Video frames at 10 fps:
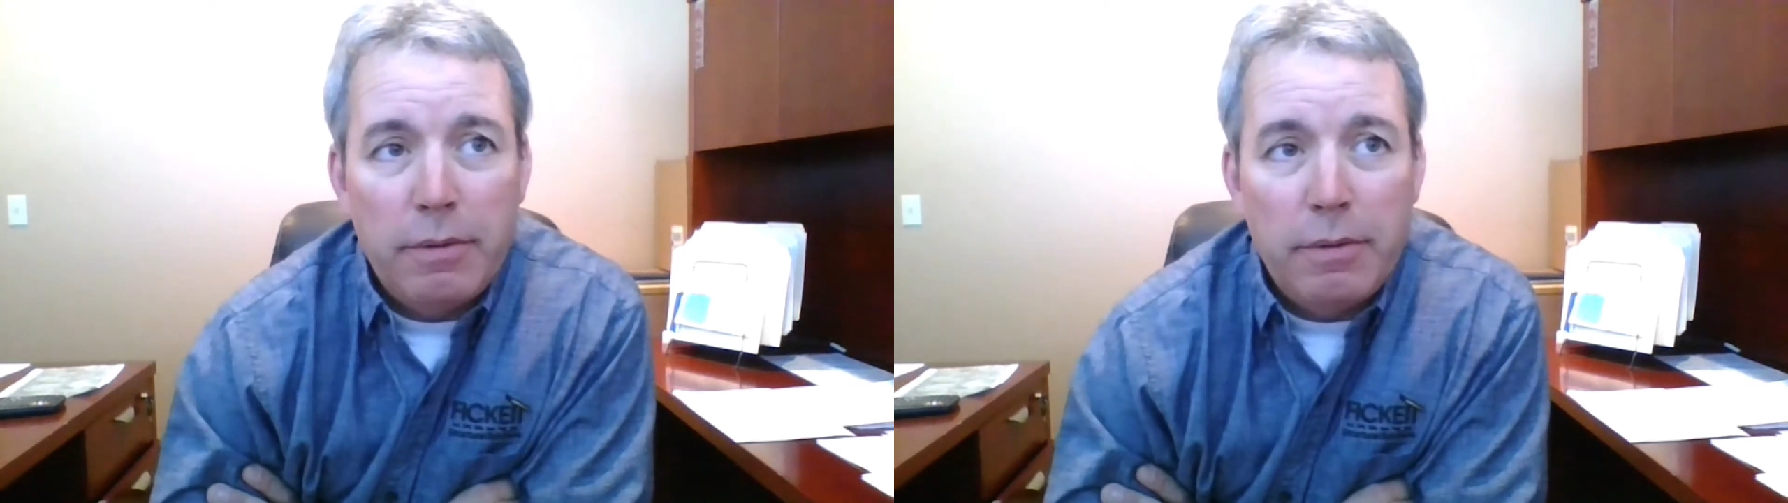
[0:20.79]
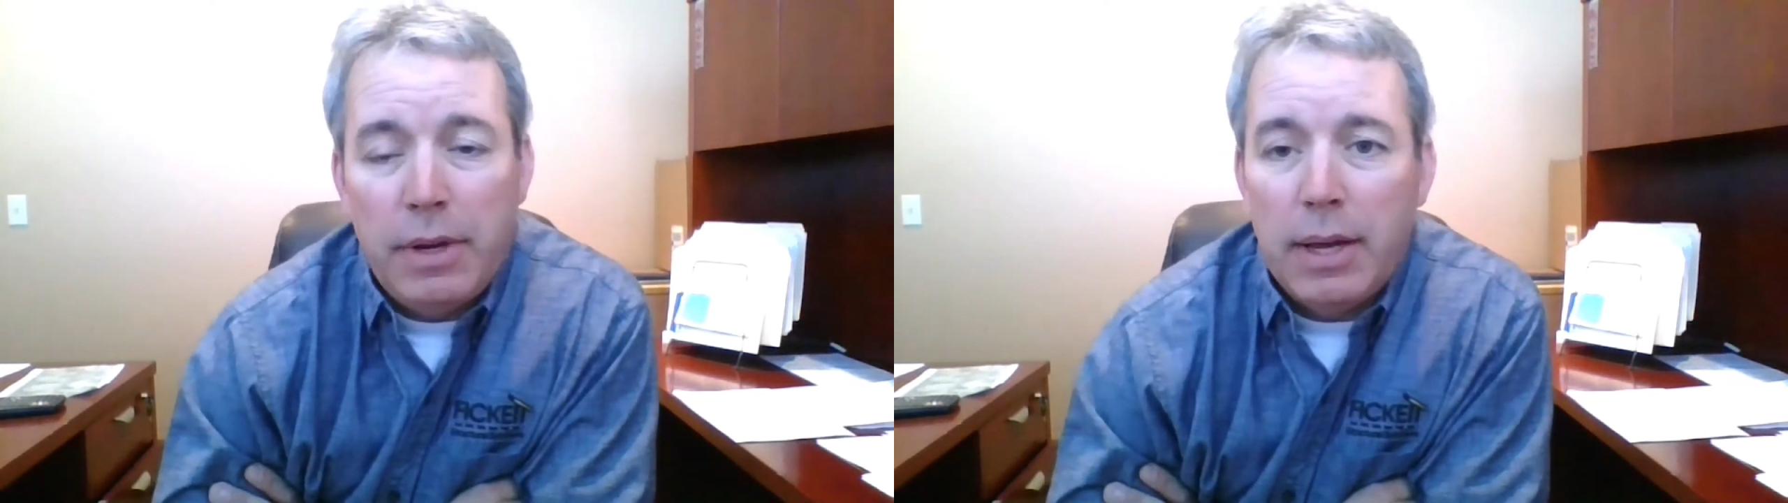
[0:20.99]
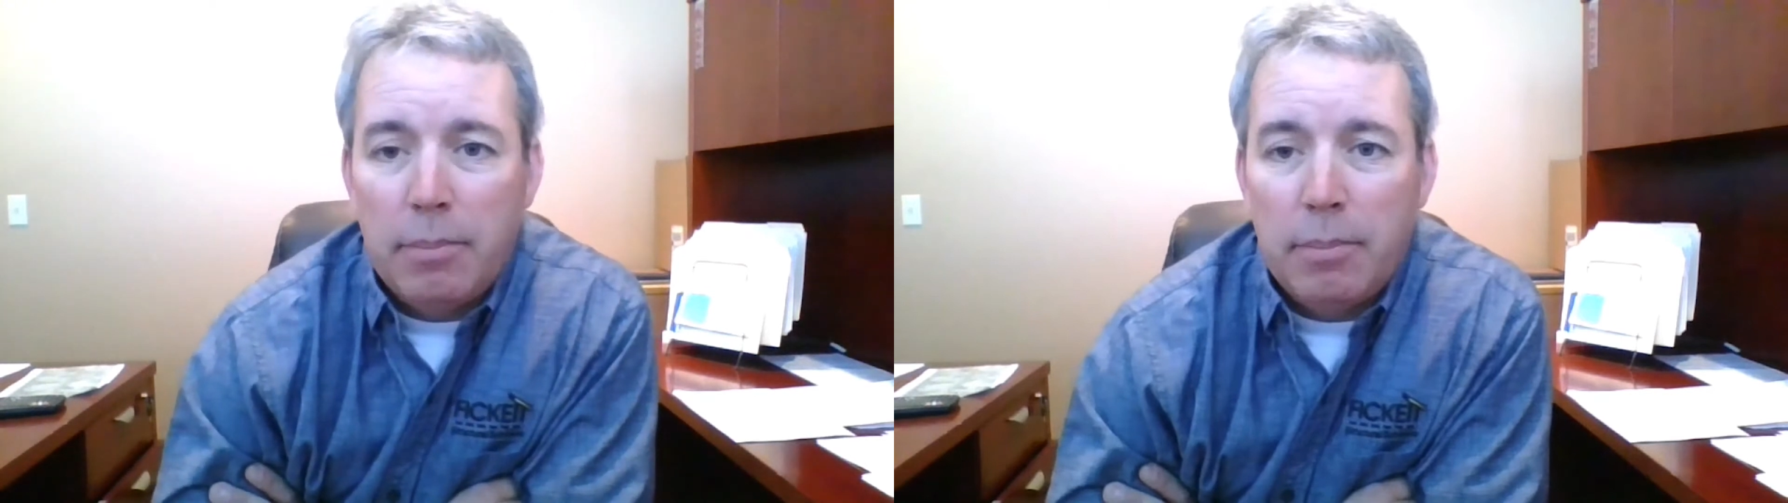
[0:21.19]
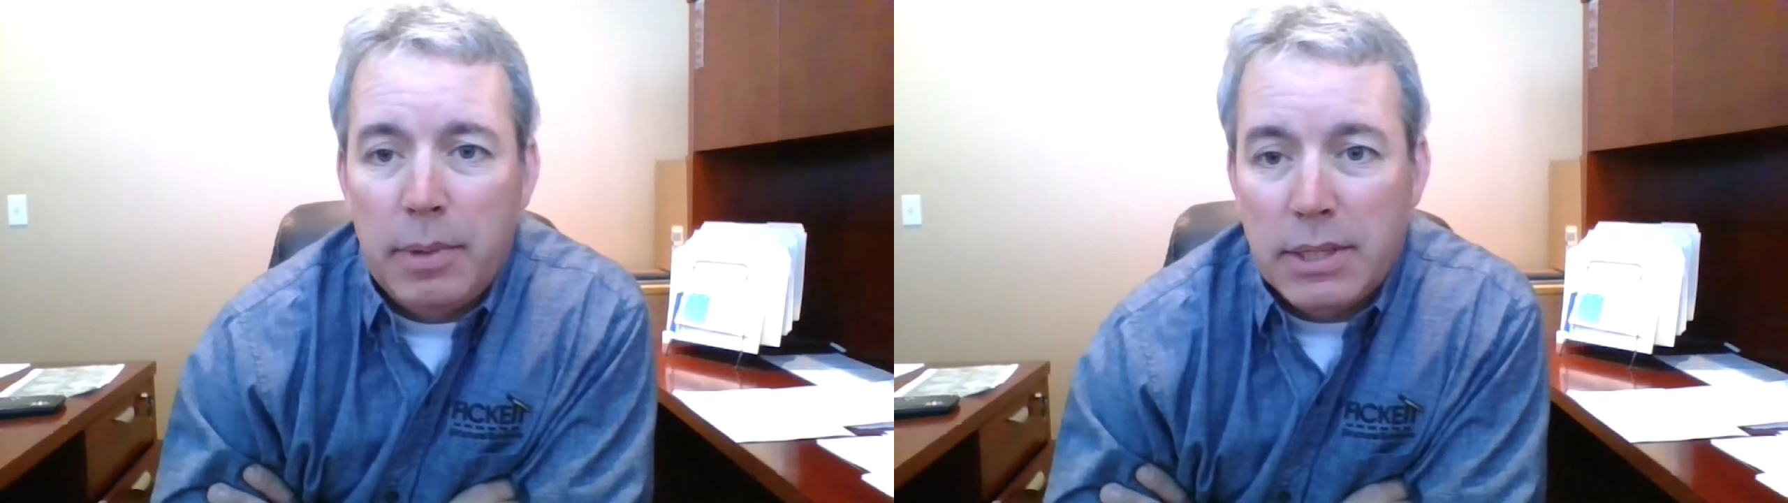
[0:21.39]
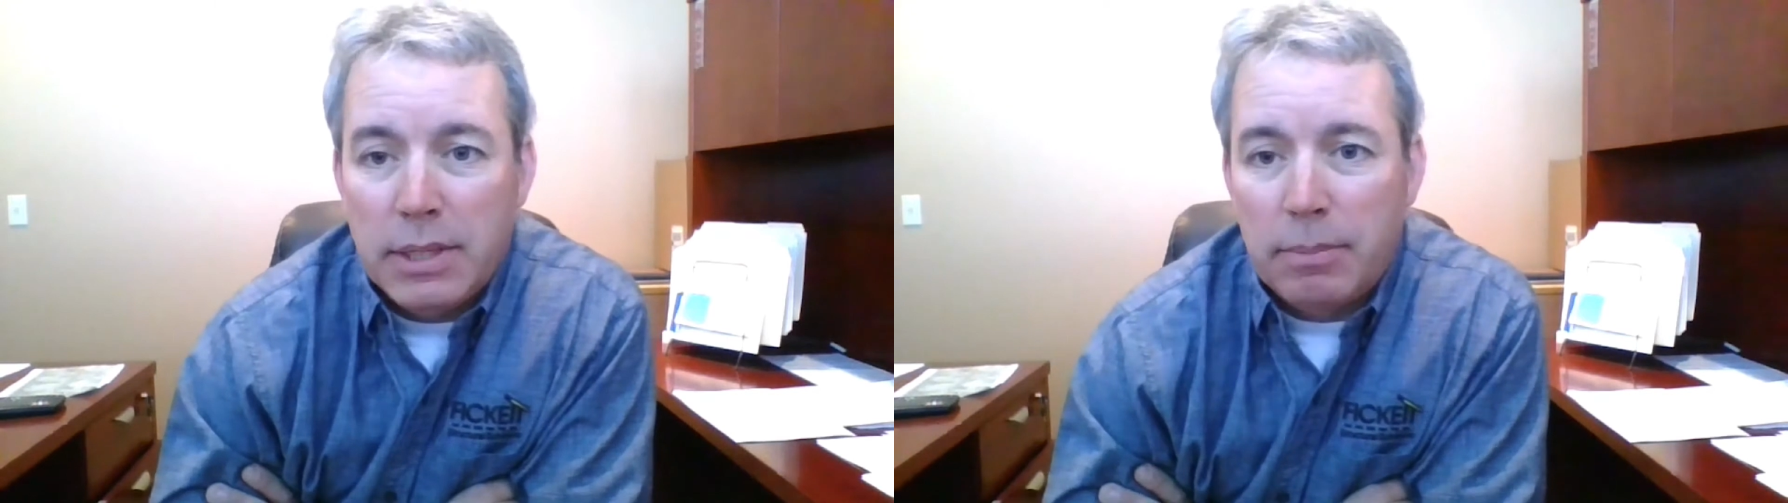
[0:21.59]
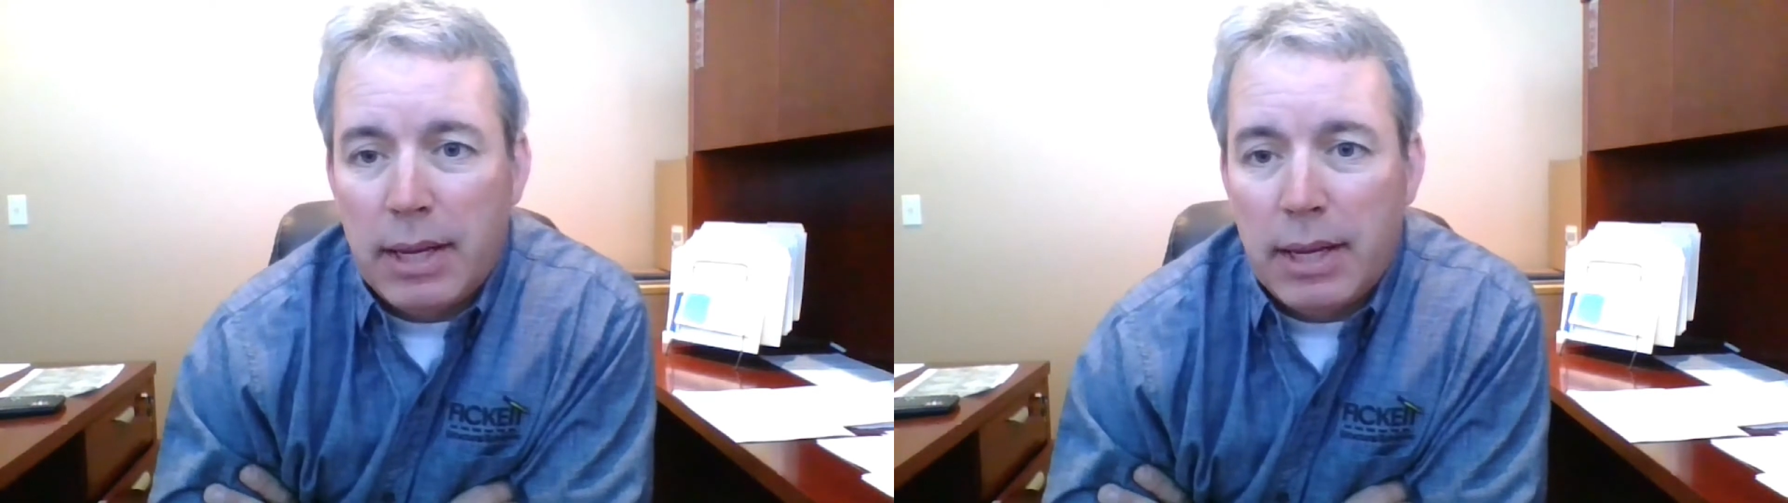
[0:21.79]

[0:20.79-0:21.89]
feet up in some